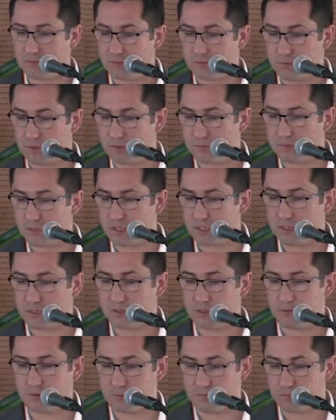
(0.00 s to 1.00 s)
We obtained
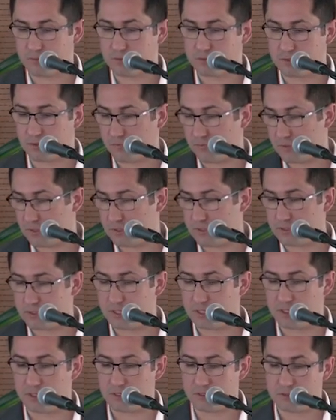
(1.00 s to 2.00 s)
the reports of these
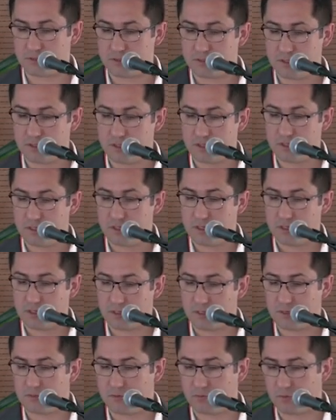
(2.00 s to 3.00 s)
years,
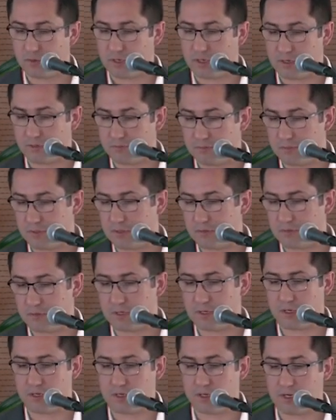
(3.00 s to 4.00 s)
and we are
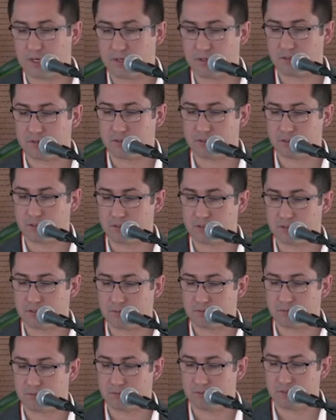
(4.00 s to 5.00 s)
adding
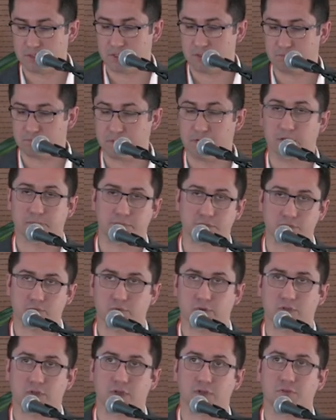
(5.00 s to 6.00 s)
the missing papers
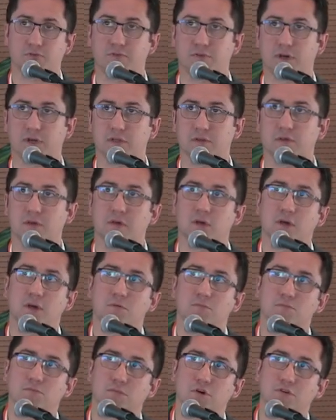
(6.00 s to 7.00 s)
when notified.
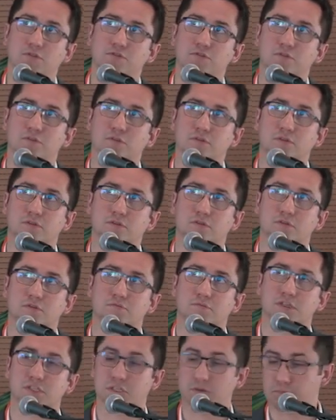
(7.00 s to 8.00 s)
Most
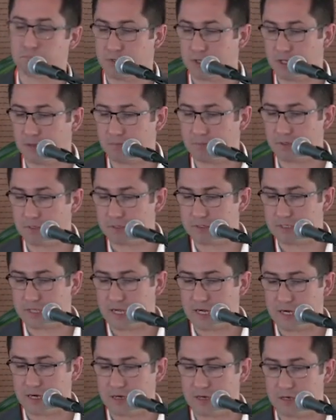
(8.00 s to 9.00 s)
missing papers
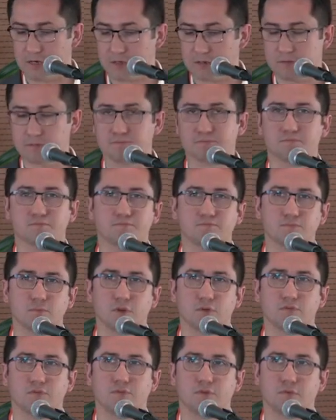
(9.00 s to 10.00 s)
are
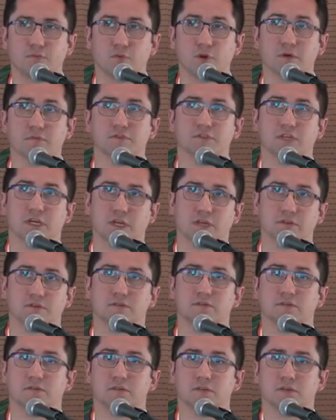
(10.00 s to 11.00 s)
from Web of
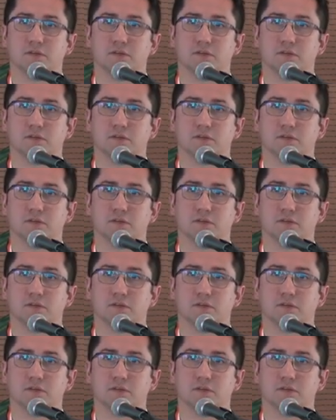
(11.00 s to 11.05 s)
Science,